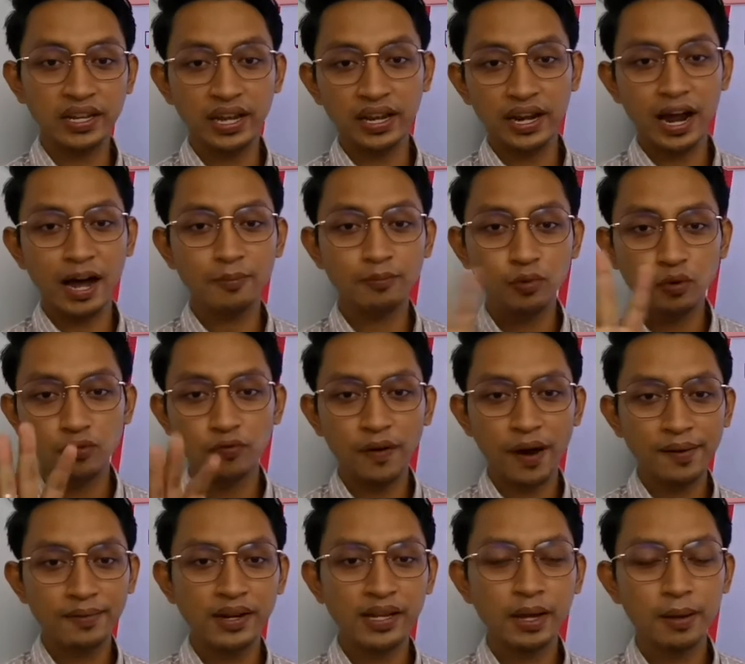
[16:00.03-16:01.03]
ringgit. Abu
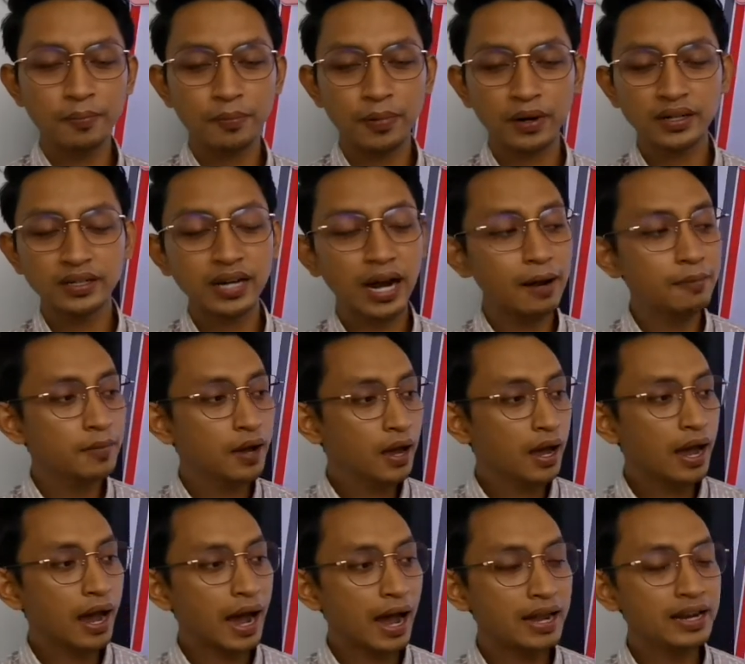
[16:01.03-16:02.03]
5 ringgit per cup.
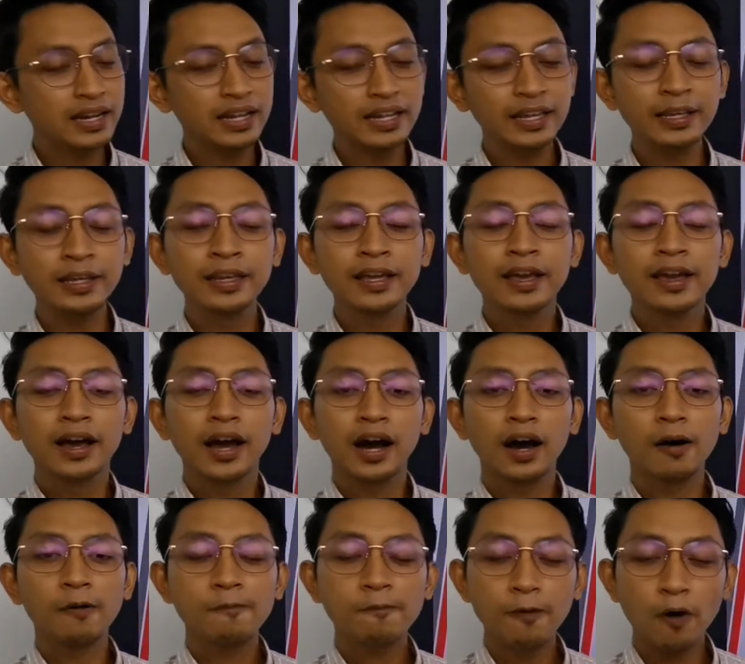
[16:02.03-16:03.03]
Ali
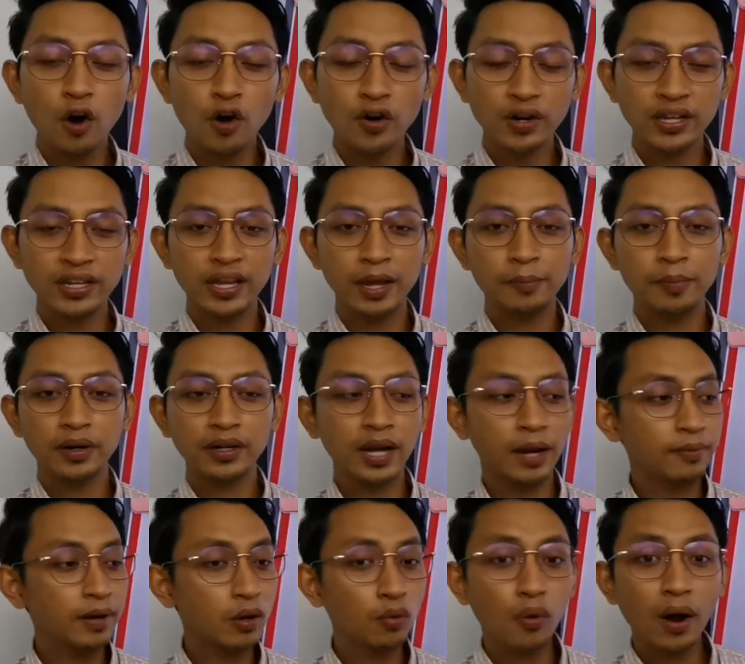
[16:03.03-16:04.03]
4 ringgit per
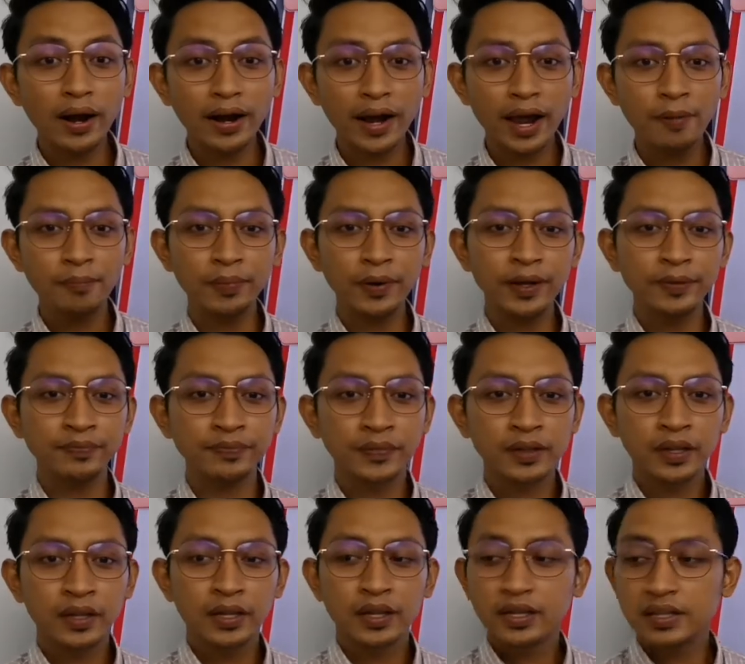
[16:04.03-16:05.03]
cup. Then what happened?
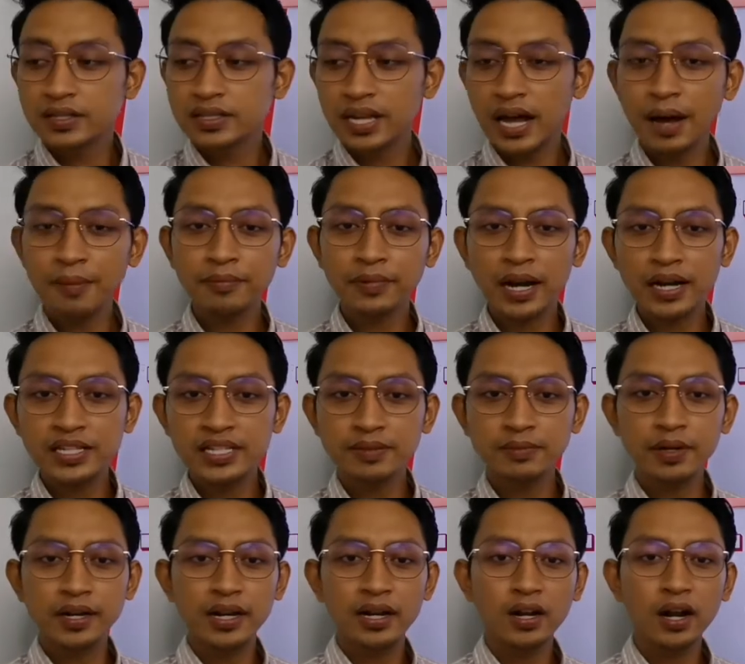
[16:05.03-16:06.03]

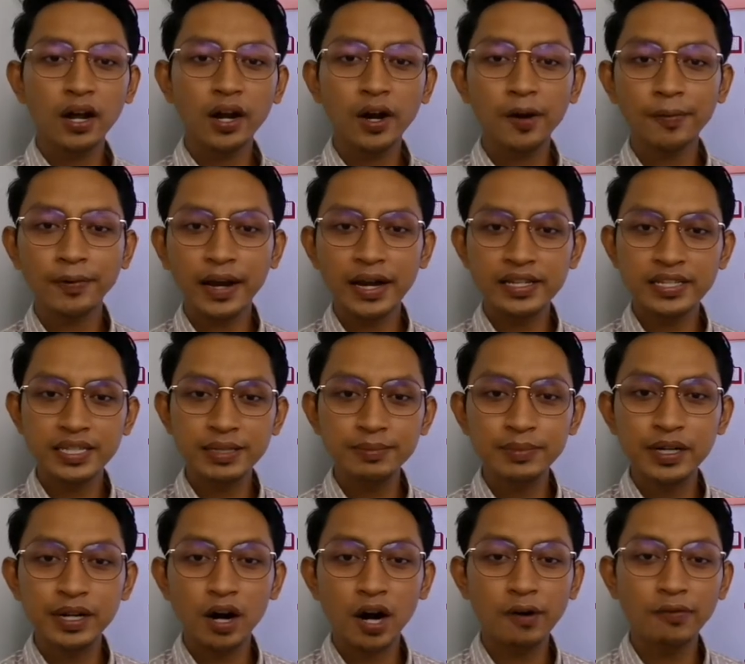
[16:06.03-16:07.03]
A lot of
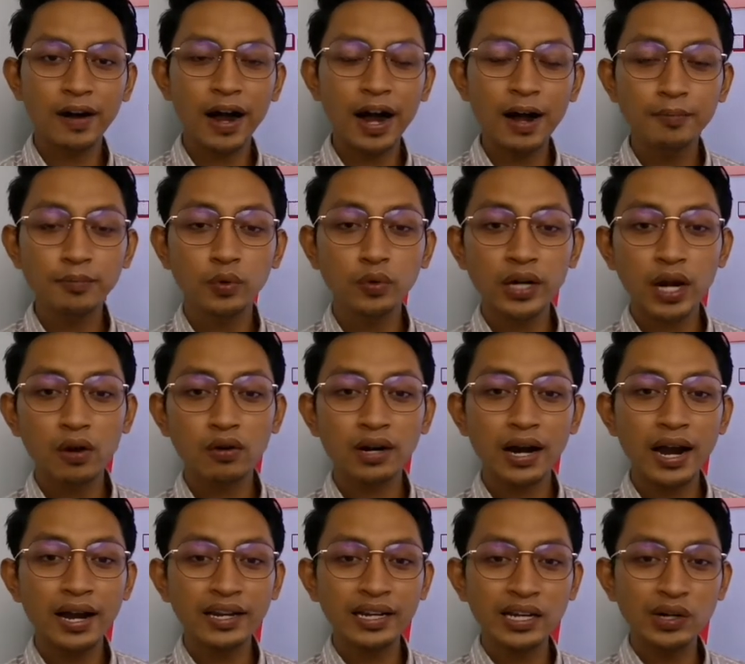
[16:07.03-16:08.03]
customer of Abu now
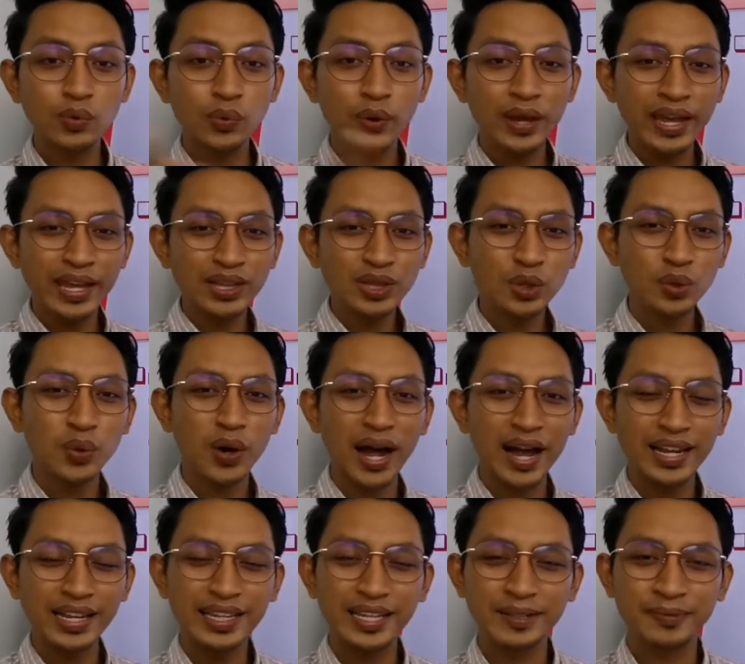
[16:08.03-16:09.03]
run away to
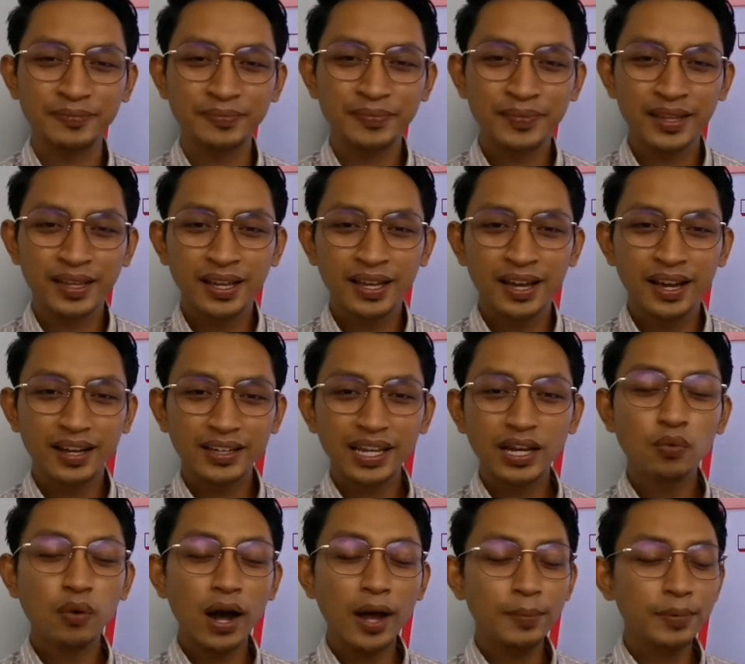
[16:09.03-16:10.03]
Ali.
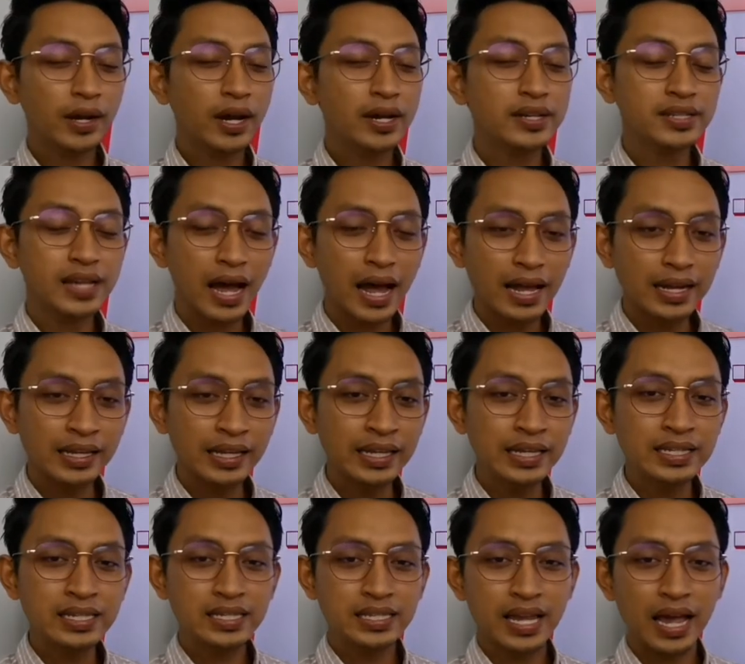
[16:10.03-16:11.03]
Okay, why? Because
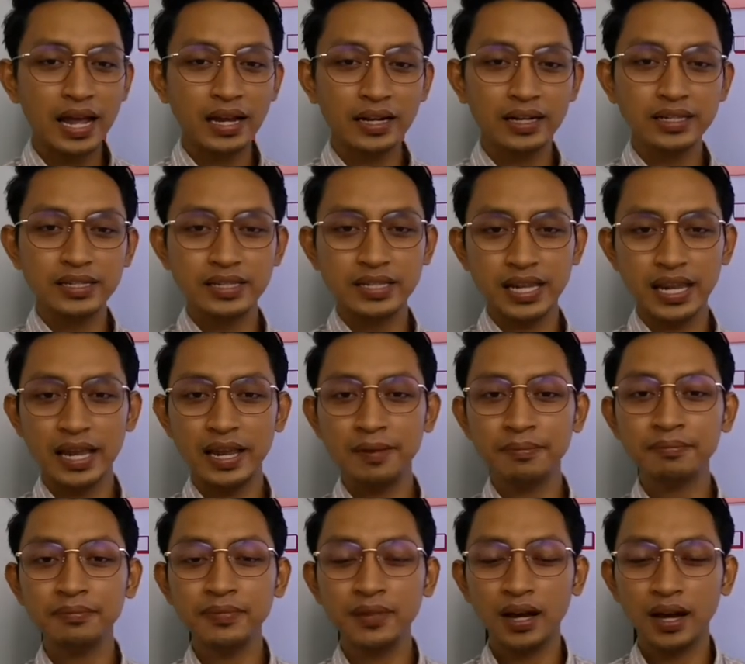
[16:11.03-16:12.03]
Ali sell the
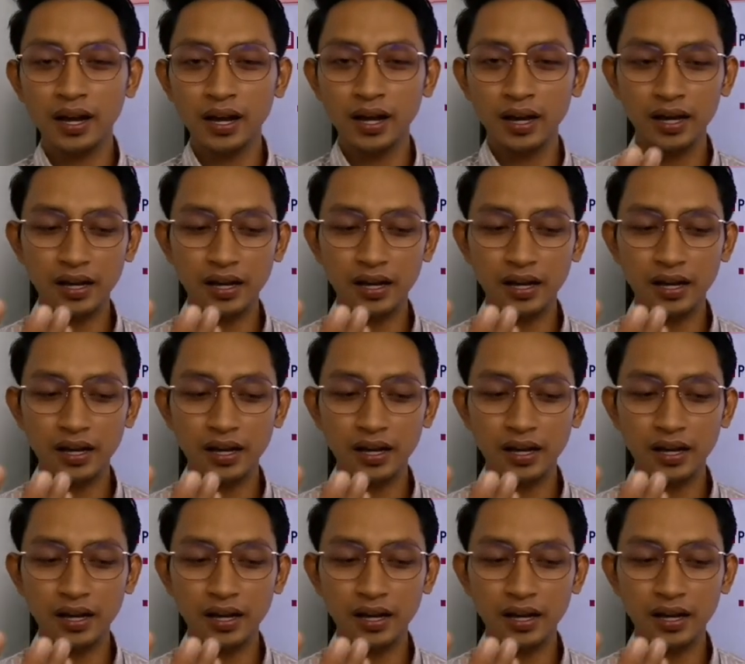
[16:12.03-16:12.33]
same